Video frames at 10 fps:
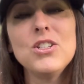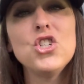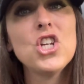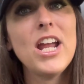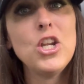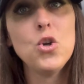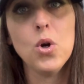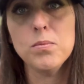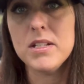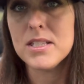
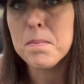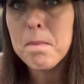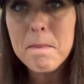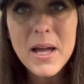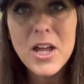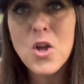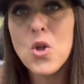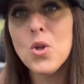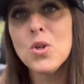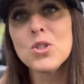ginormous mud
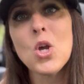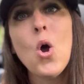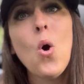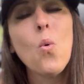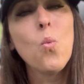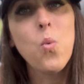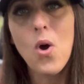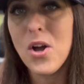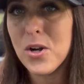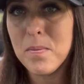holes,
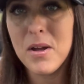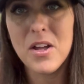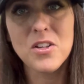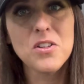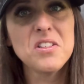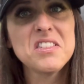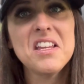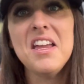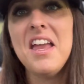water puddles.